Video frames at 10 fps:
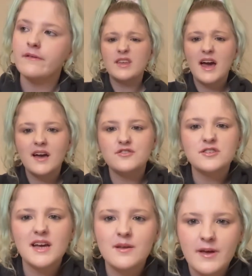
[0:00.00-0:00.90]
But yeah, I
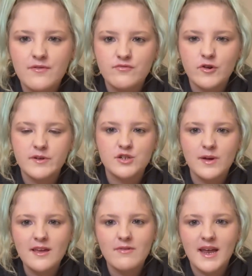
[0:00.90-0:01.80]
just had a bit of a rubbish
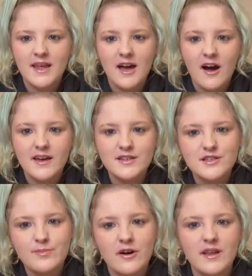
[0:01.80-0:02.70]
week, really,
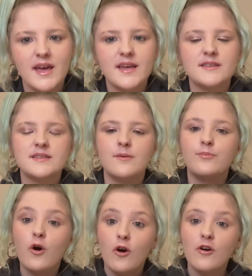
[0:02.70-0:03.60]
guys, to be
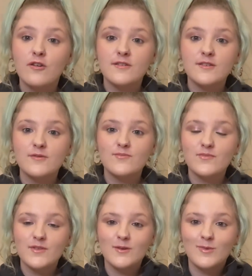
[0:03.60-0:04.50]
honest. But
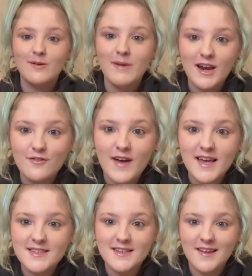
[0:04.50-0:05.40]
we're
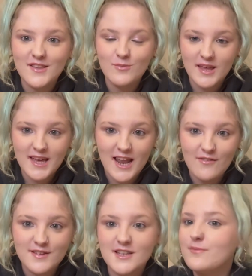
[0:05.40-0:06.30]
manifesting that week
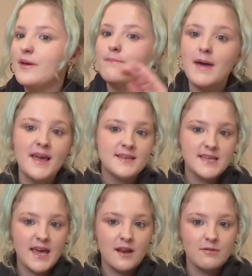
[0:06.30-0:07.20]
11 is going to be amazing.